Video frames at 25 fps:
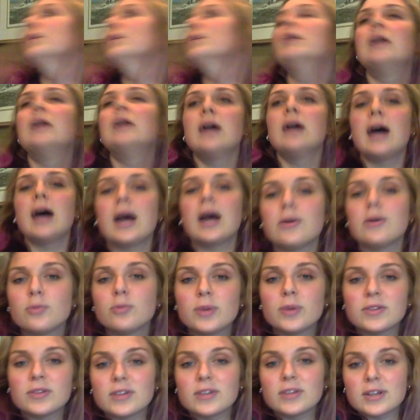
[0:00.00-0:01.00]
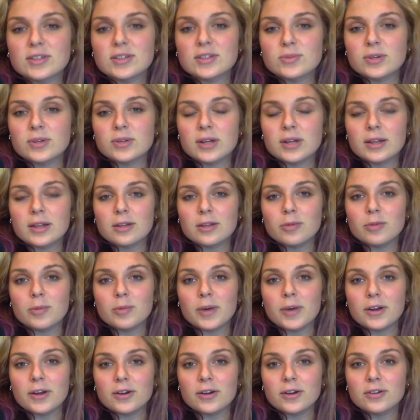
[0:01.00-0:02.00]
I will make the next one a little bit
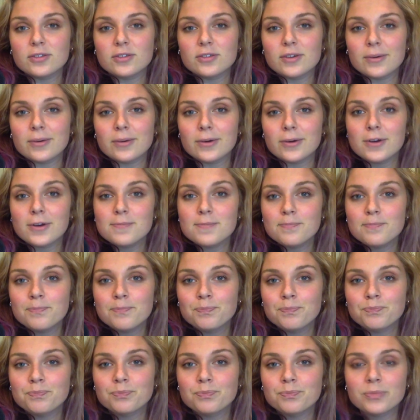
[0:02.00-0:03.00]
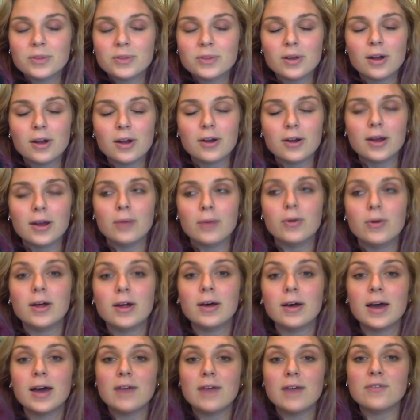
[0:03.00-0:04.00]
better. Sound good? Alright, well,
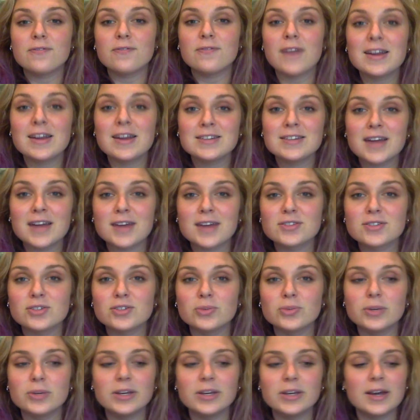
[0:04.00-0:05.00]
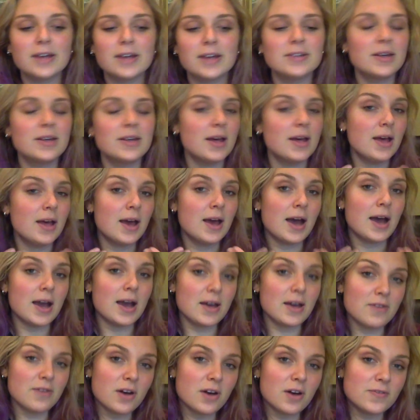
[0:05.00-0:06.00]
have a fantastic weekend. I have
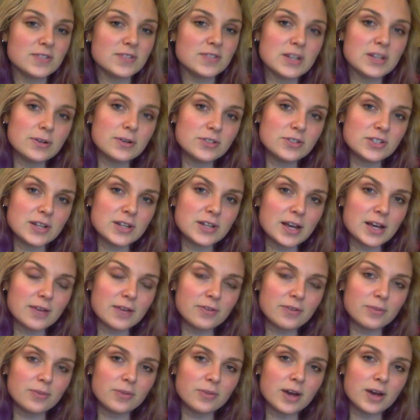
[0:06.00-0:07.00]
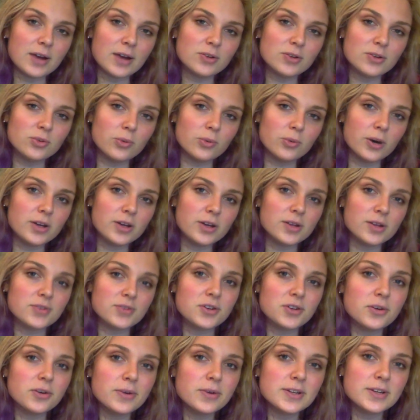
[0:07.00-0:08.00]
office hours today from 9 to 1 as
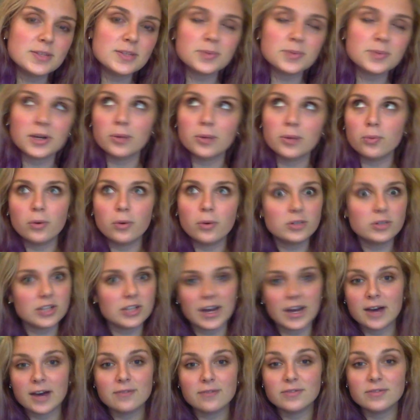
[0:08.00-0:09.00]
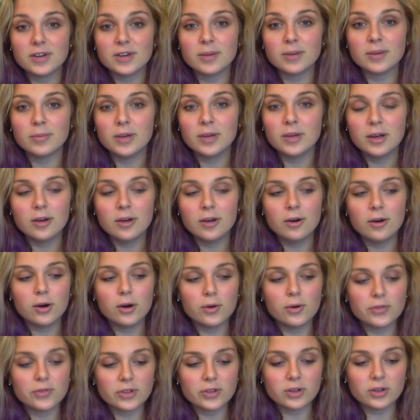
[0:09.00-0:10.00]
always, but I won't have them over the
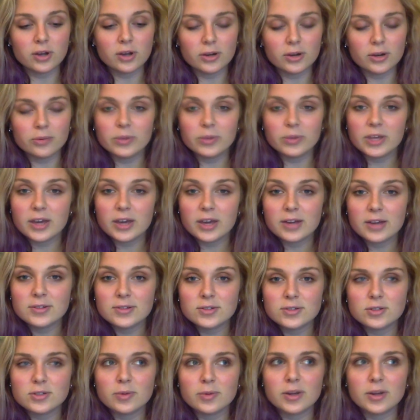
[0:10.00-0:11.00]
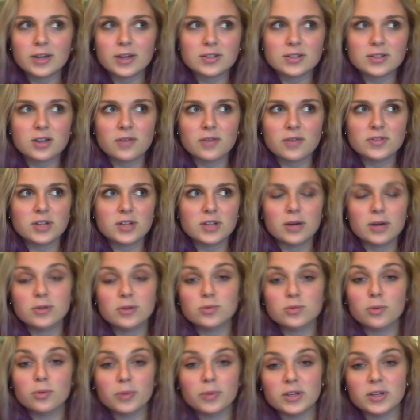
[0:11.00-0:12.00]
long weekend, so my next office hours won't
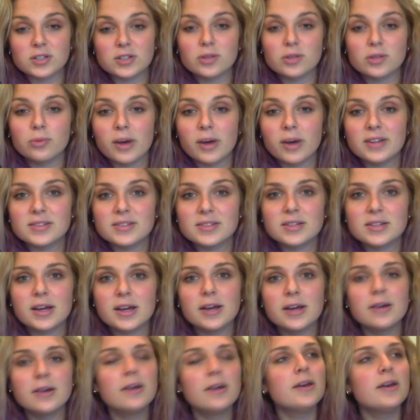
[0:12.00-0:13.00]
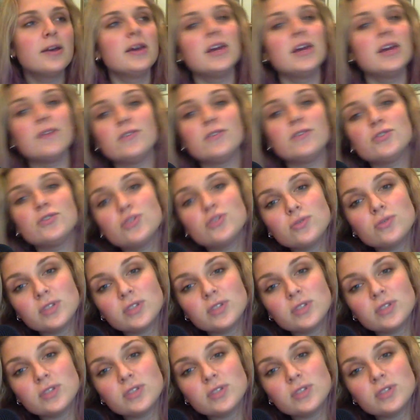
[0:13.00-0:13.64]
be until Wednesday. If you do need